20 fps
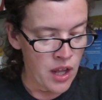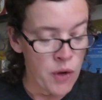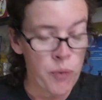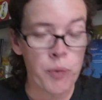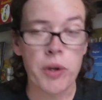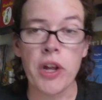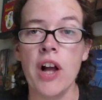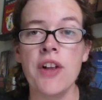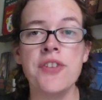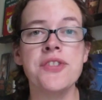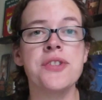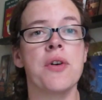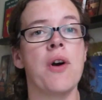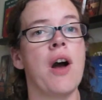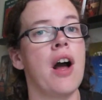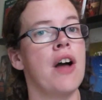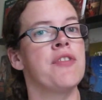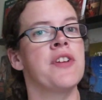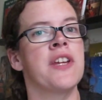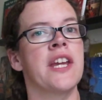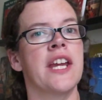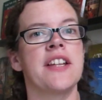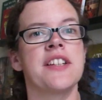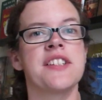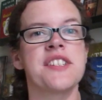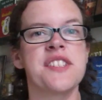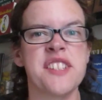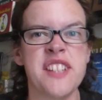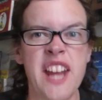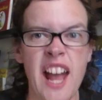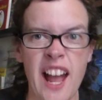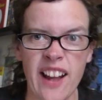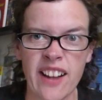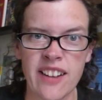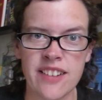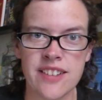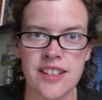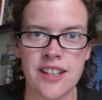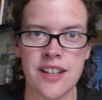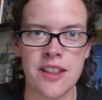We also often get
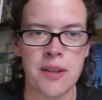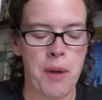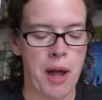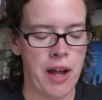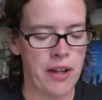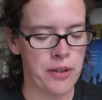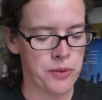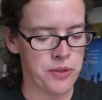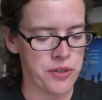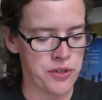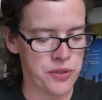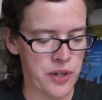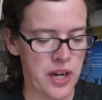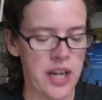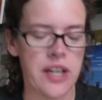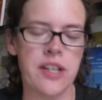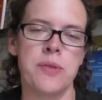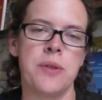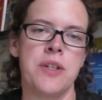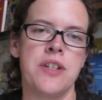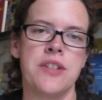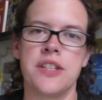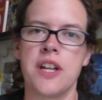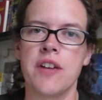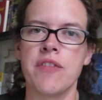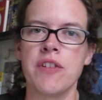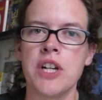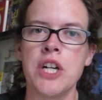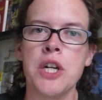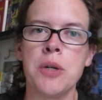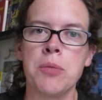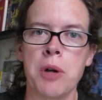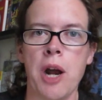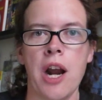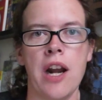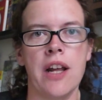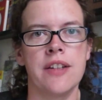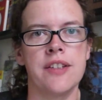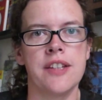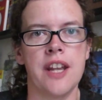snacks in the box, which is great because we discover new
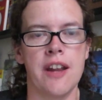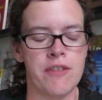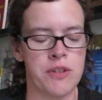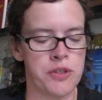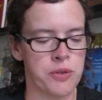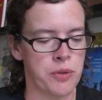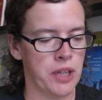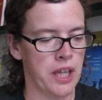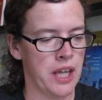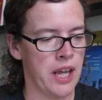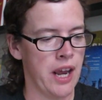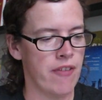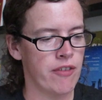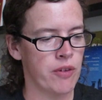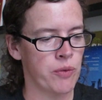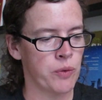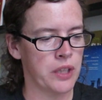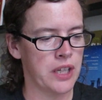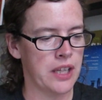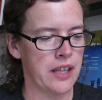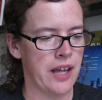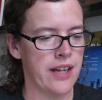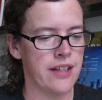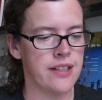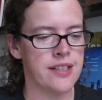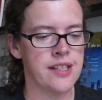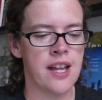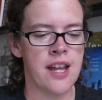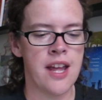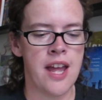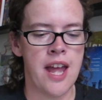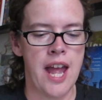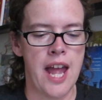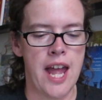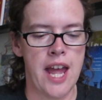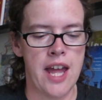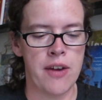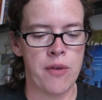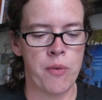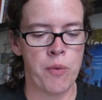products that everyone's really, everyone really likes.
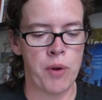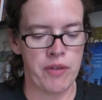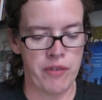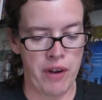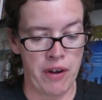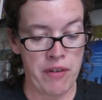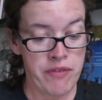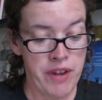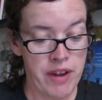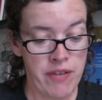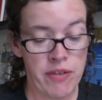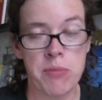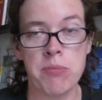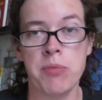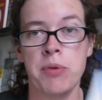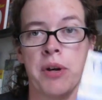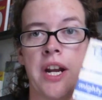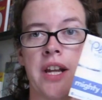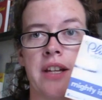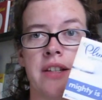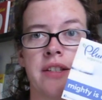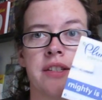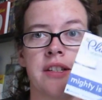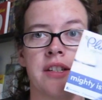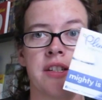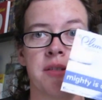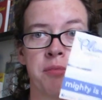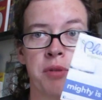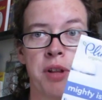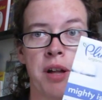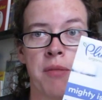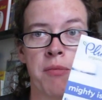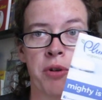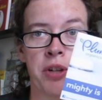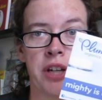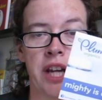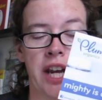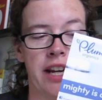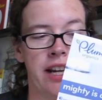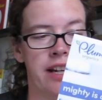And one of our favorite brands is Plum
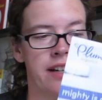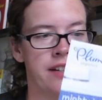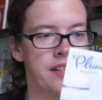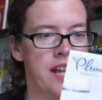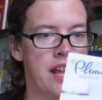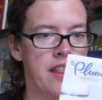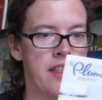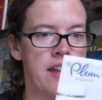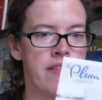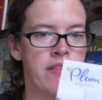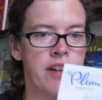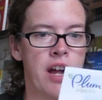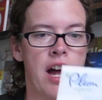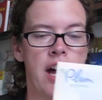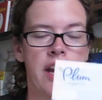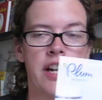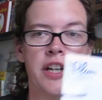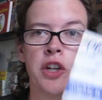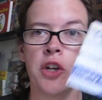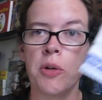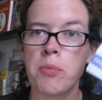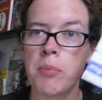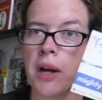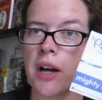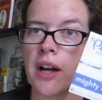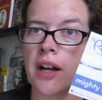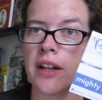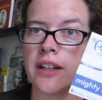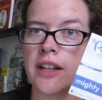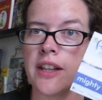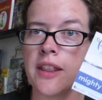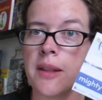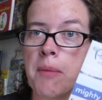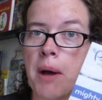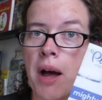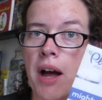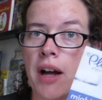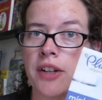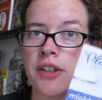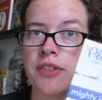Organics, and they've got a coupon in the
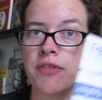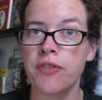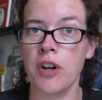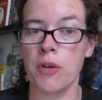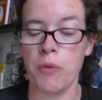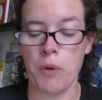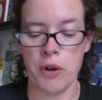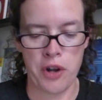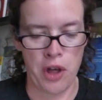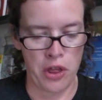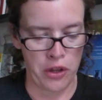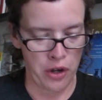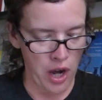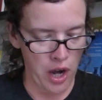box for one dollar